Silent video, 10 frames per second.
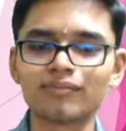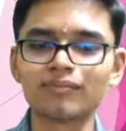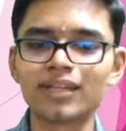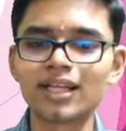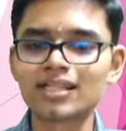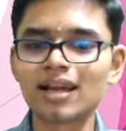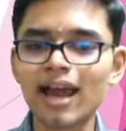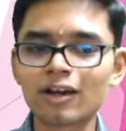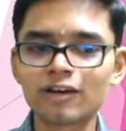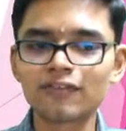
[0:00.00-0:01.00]
There is a
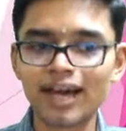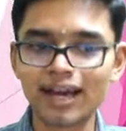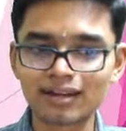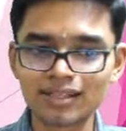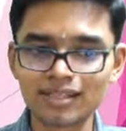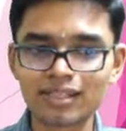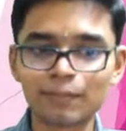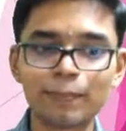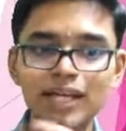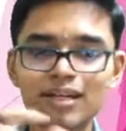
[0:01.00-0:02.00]
lack of
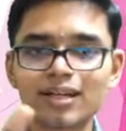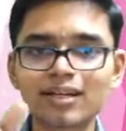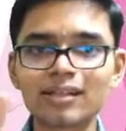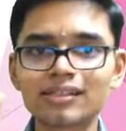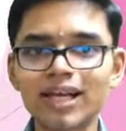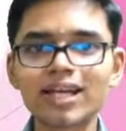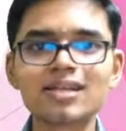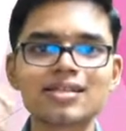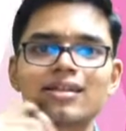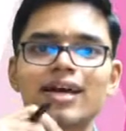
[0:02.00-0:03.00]
characteristic painted
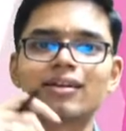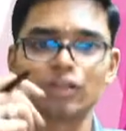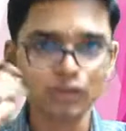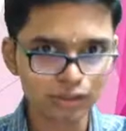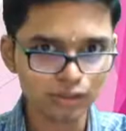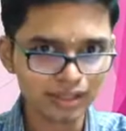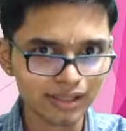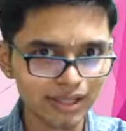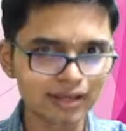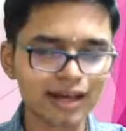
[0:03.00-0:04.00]
designs that used to be
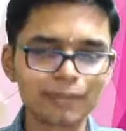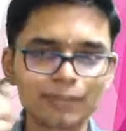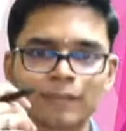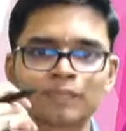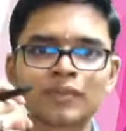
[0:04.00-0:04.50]
there in Harappa.